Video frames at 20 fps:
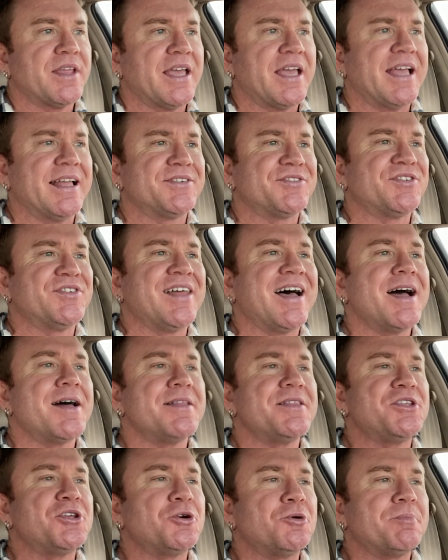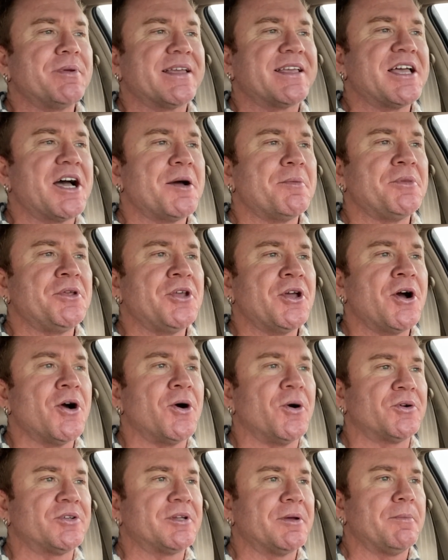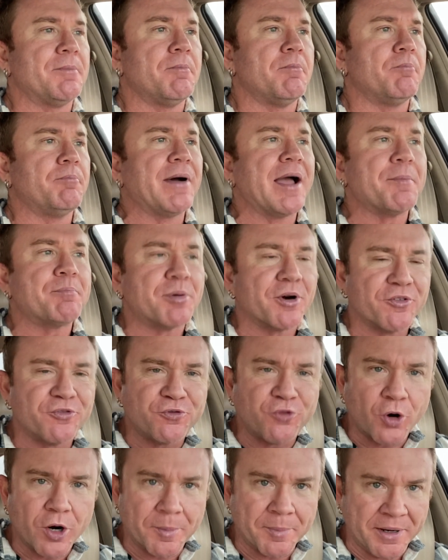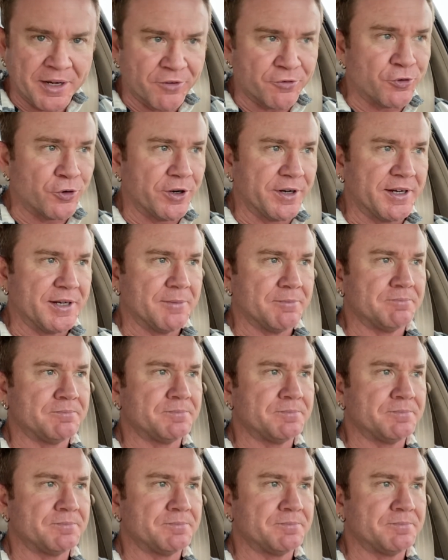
it's not, you don't become yoked by performing for him.